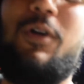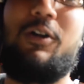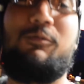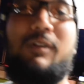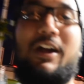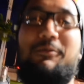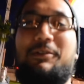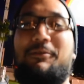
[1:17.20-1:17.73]
what
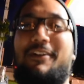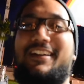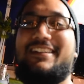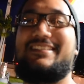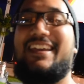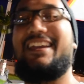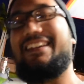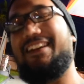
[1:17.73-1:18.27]
route we want to
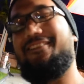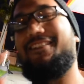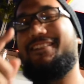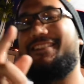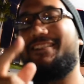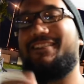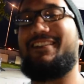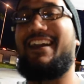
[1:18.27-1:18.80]
take, and we'll
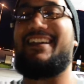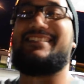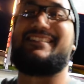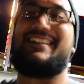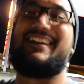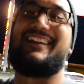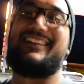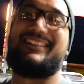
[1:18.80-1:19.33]
see you guys
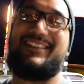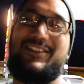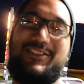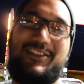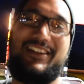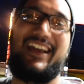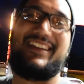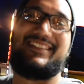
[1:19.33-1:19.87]
there. So I'll
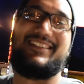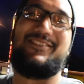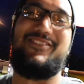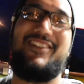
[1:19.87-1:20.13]
see you guys in a